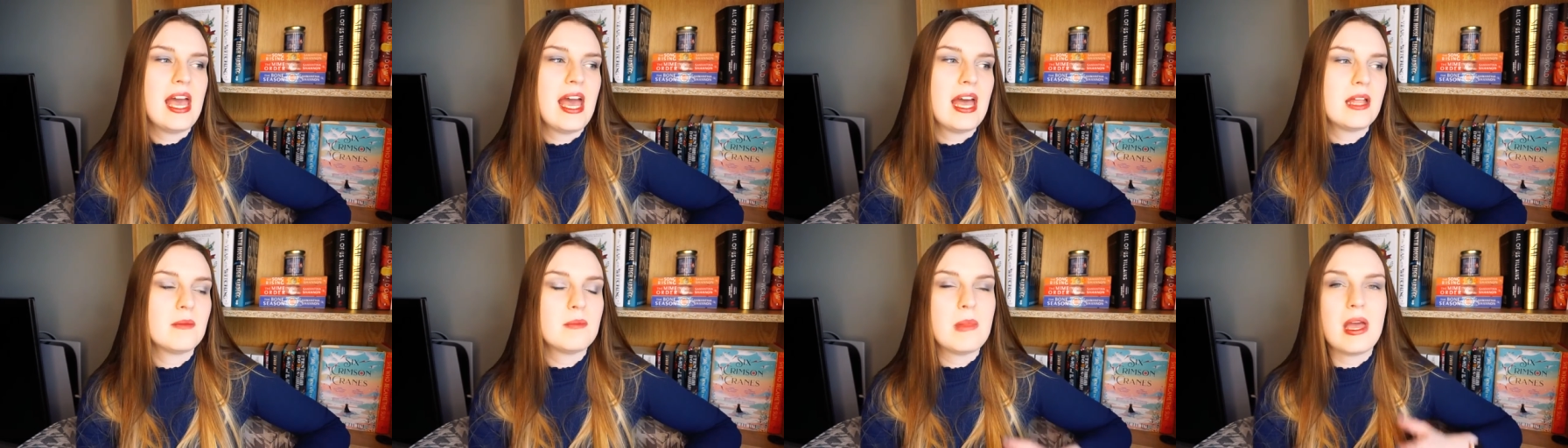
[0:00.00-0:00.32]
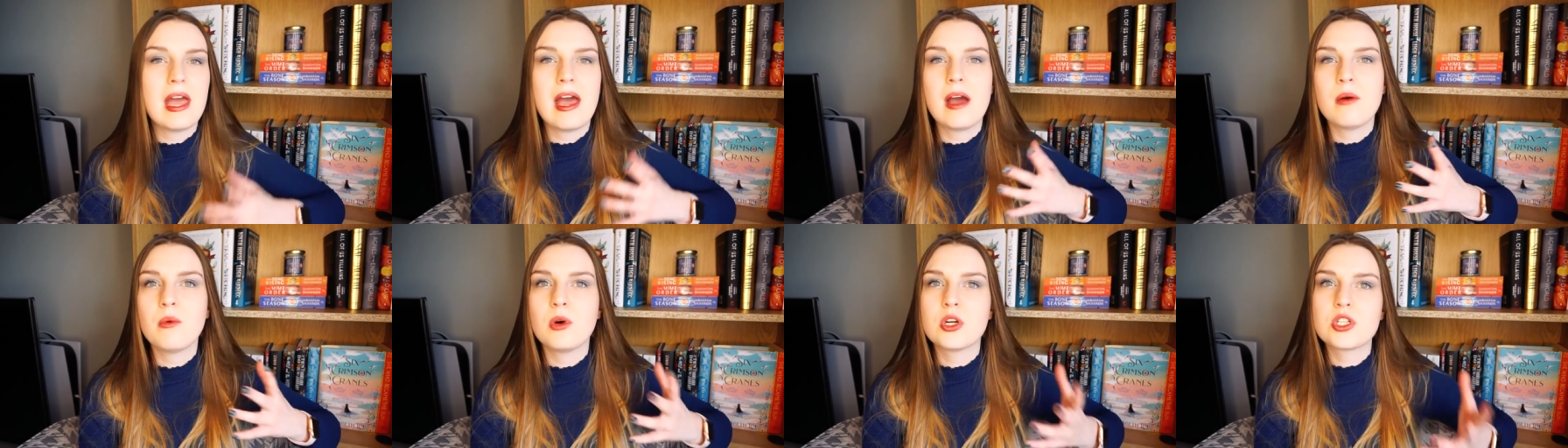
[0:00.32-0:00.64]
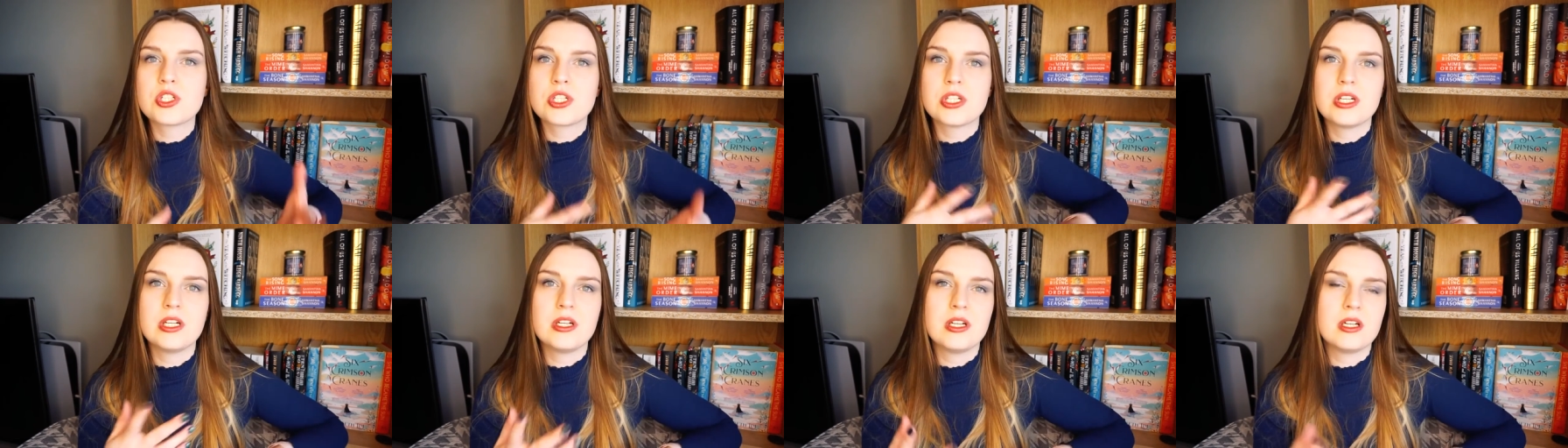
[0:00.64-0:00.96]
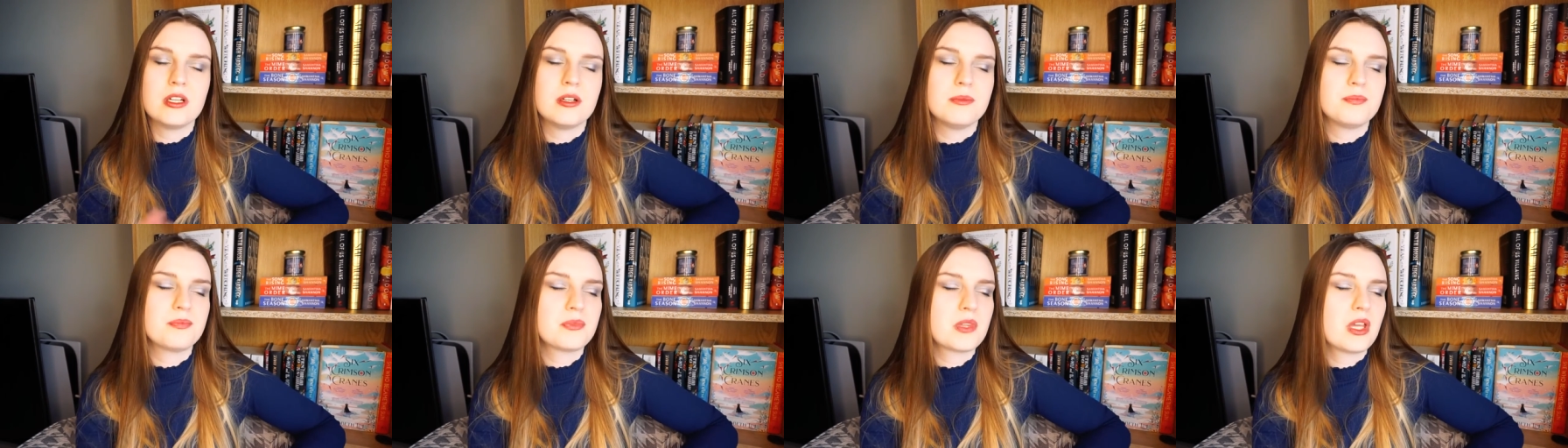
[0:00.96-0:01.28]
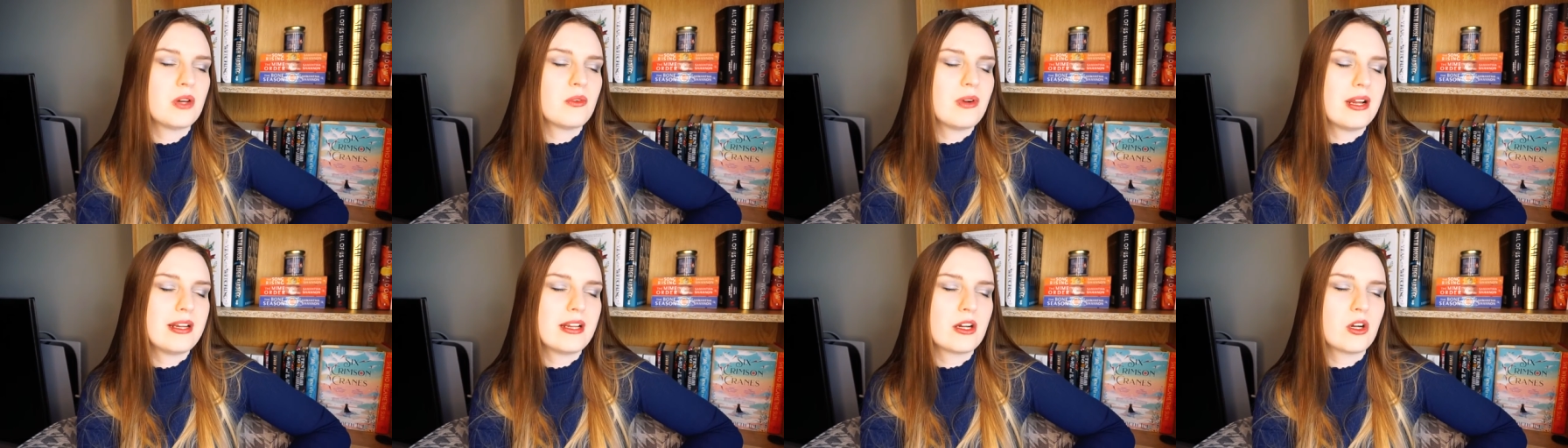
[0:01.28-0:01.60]
And I watched
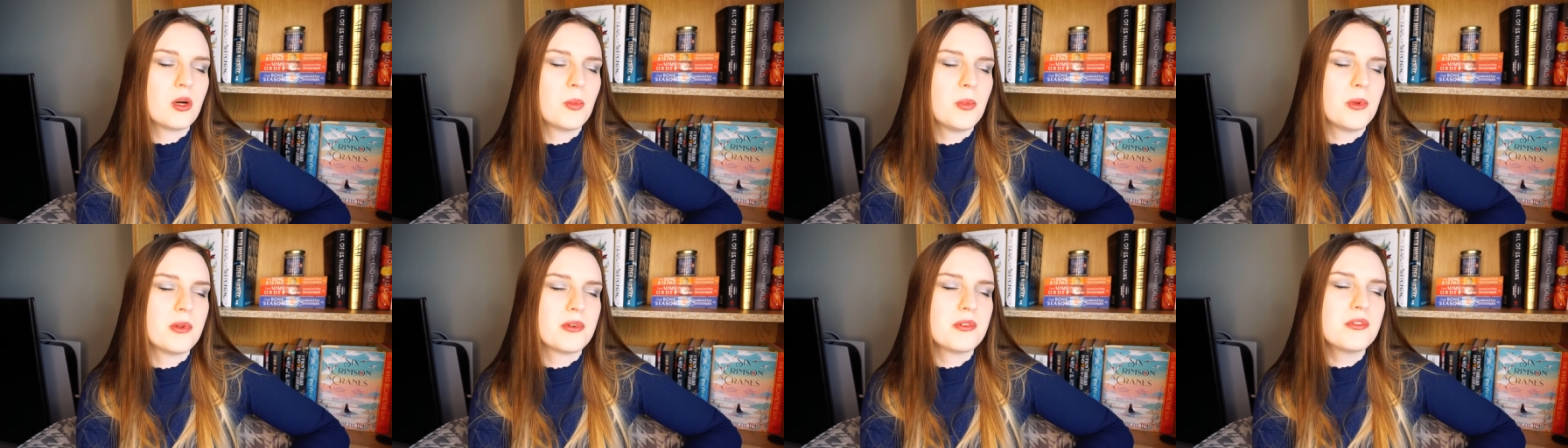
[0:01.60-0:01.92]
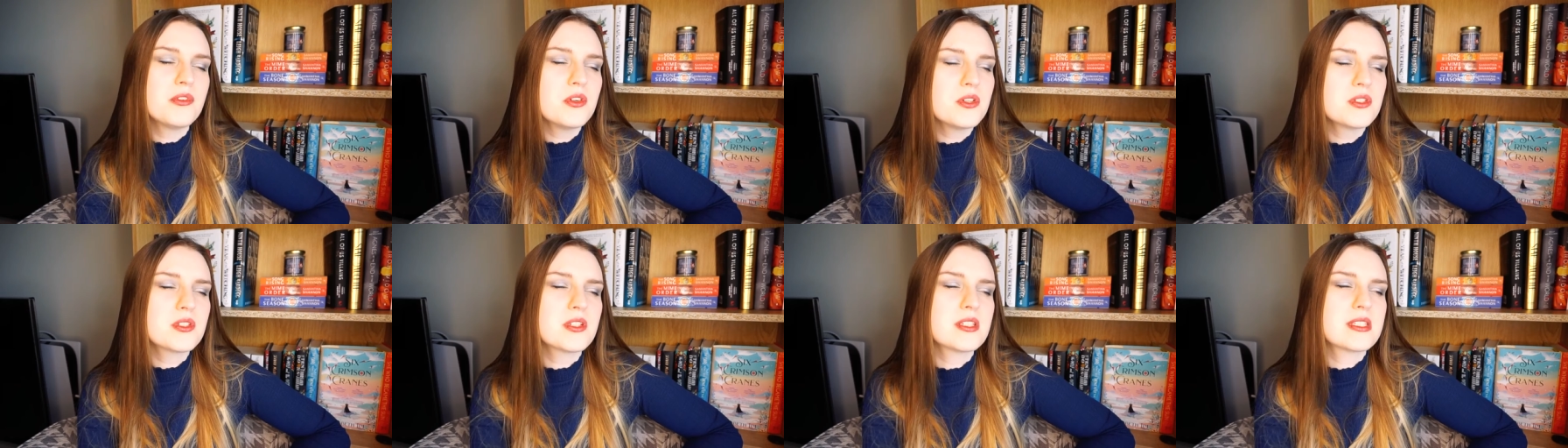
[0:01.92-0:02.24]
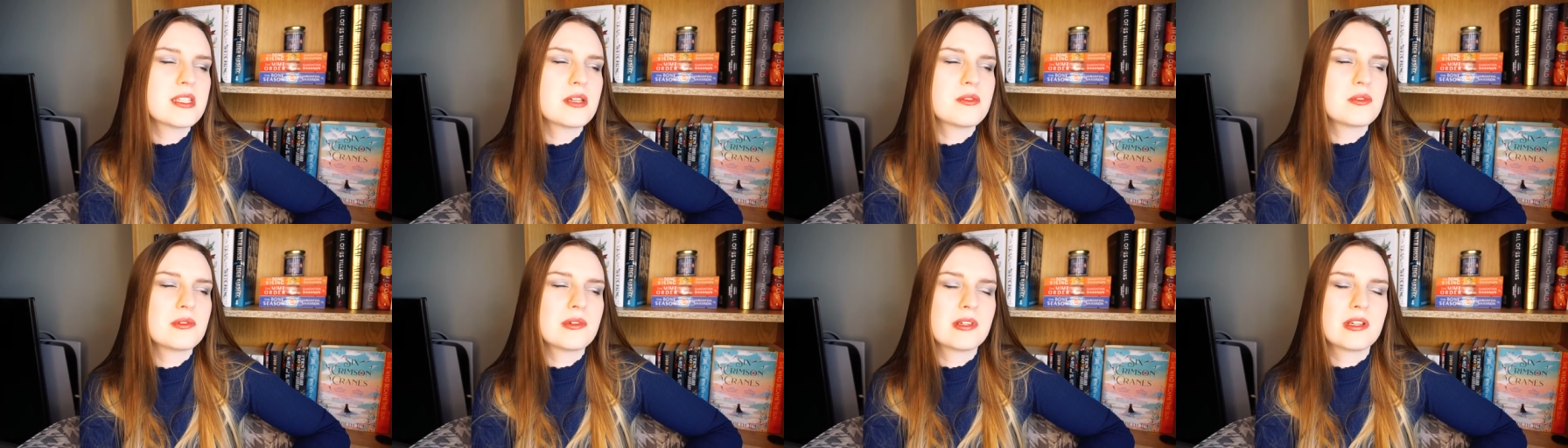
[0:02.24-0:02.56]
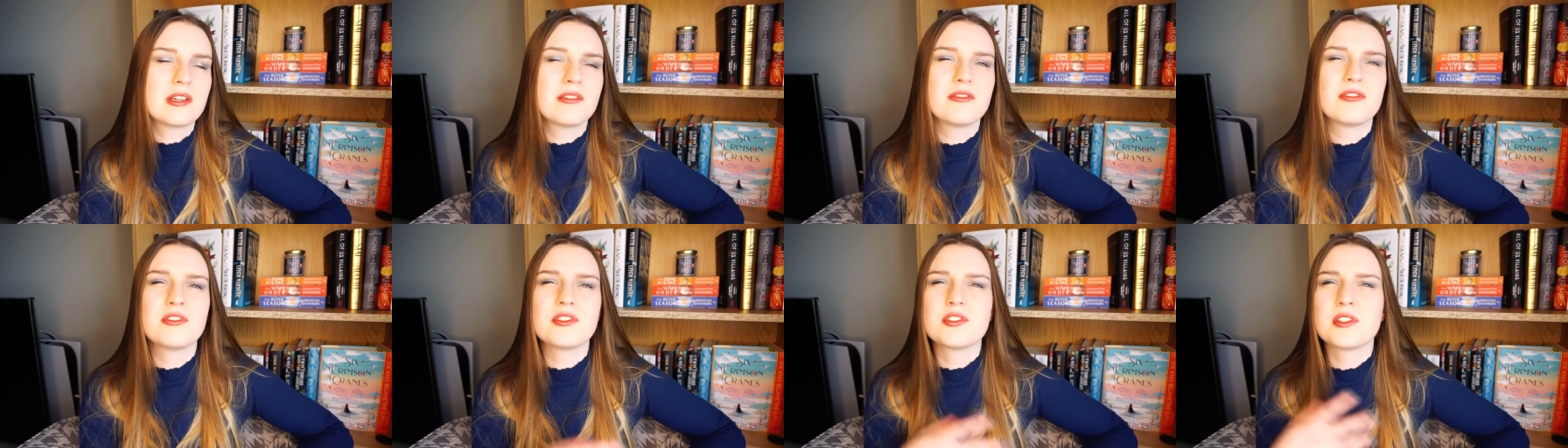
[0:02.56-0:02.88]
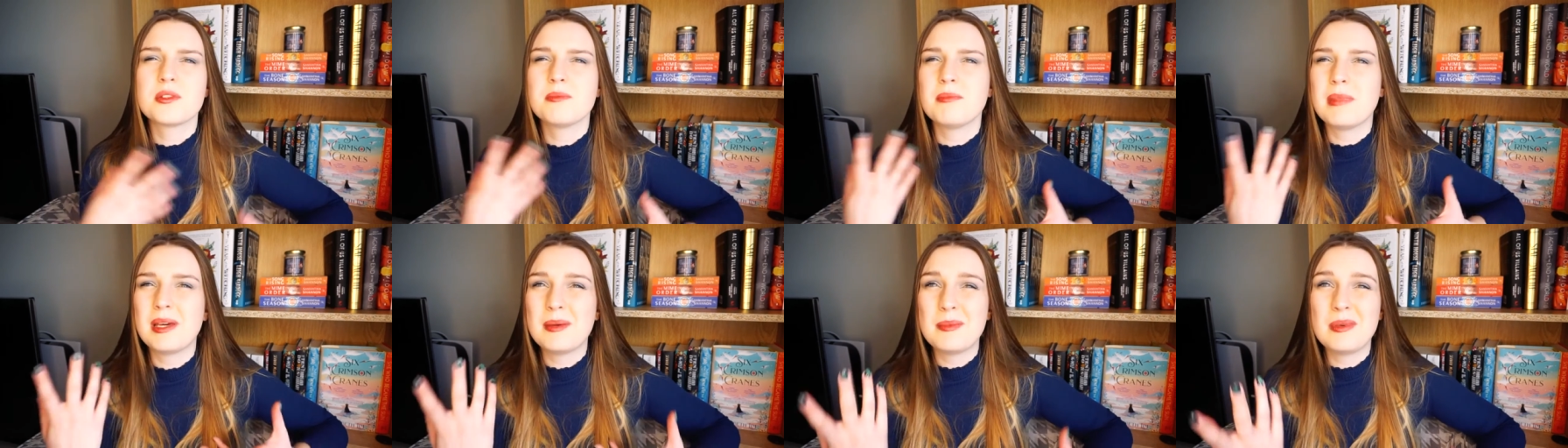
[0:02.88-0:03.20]
read a couple of reviews because I was looking for
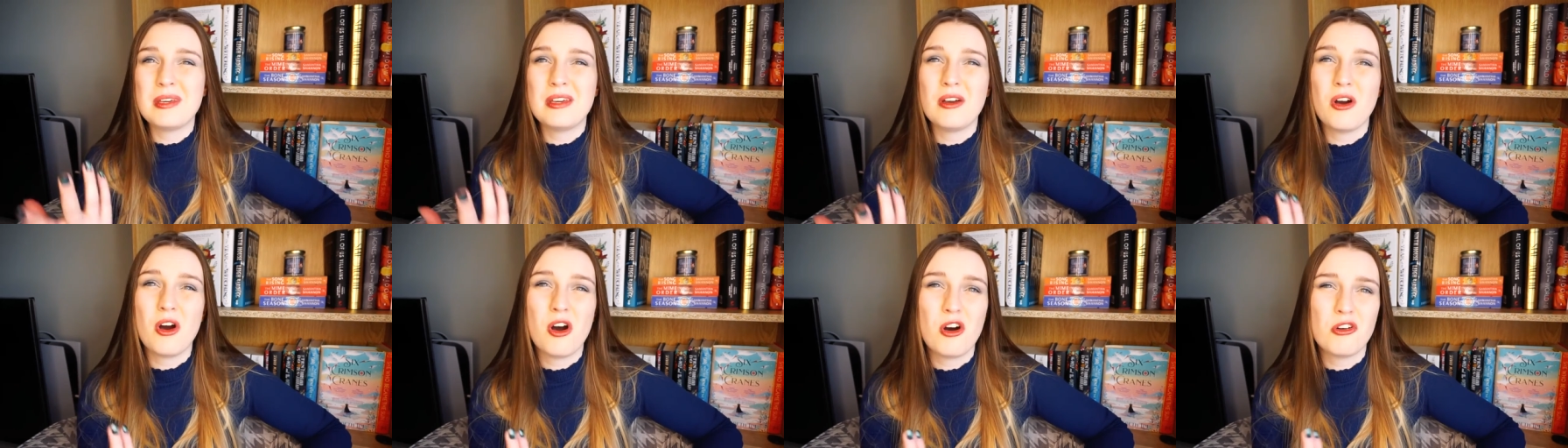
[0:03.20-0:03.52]
some maybe